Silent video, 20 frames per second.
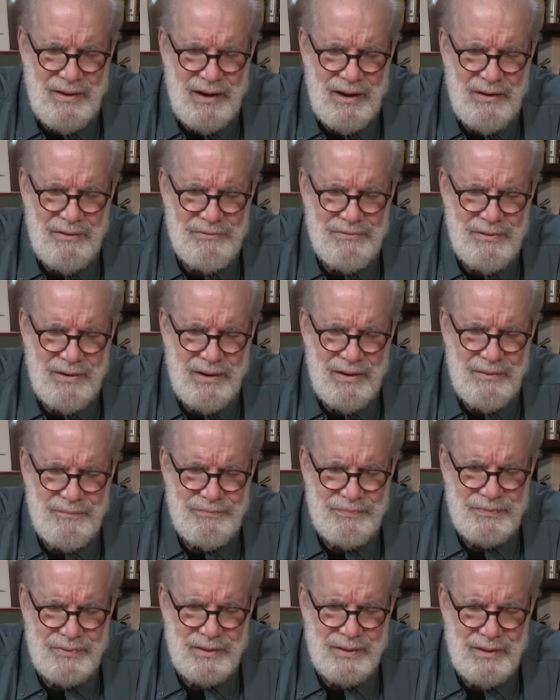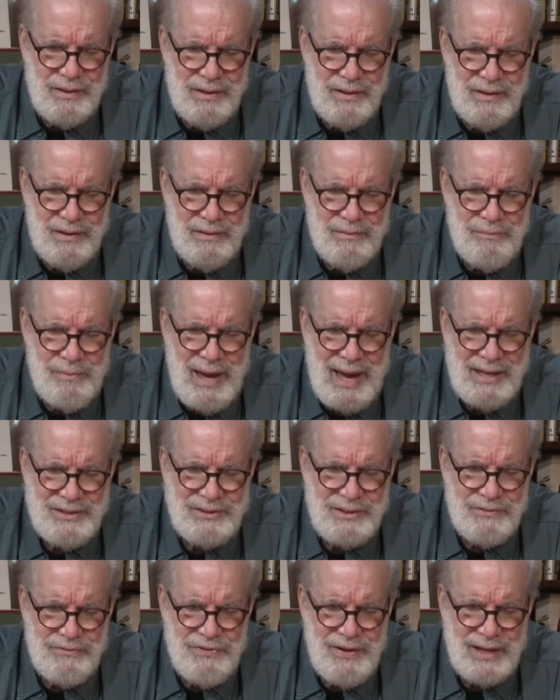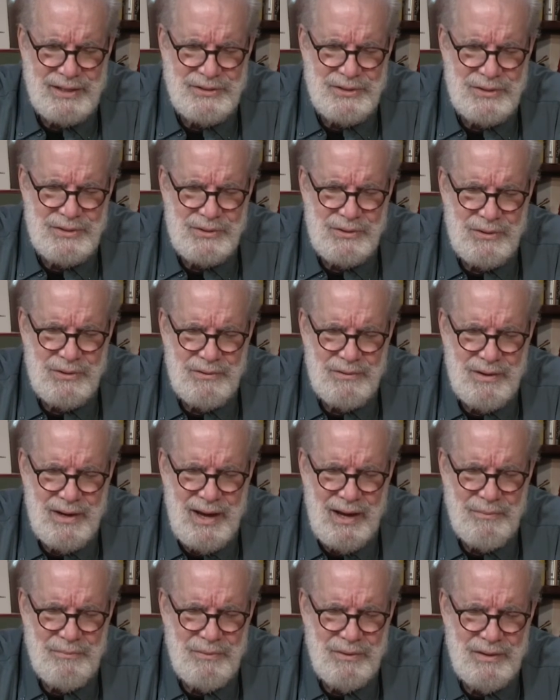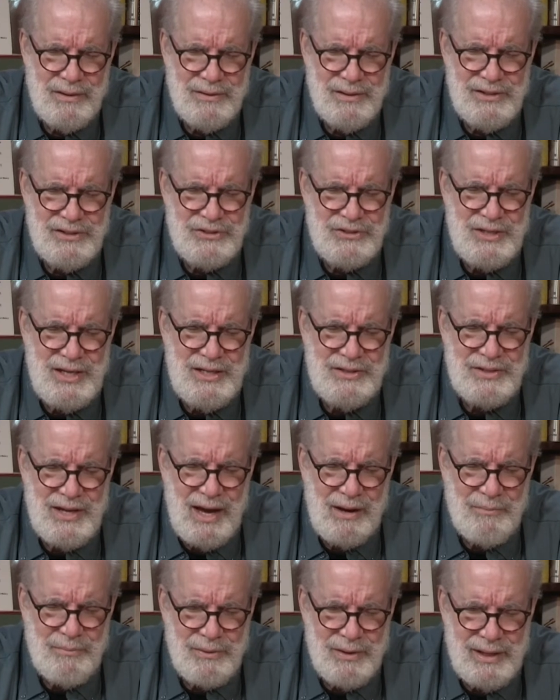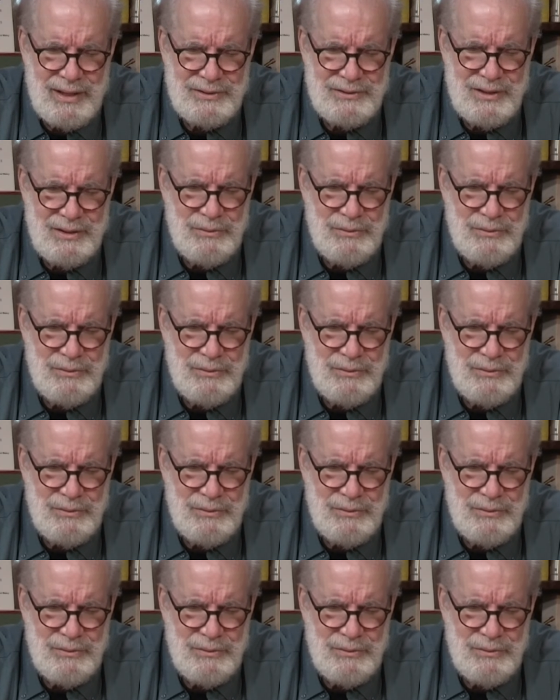of mass infections or disease outbreaks.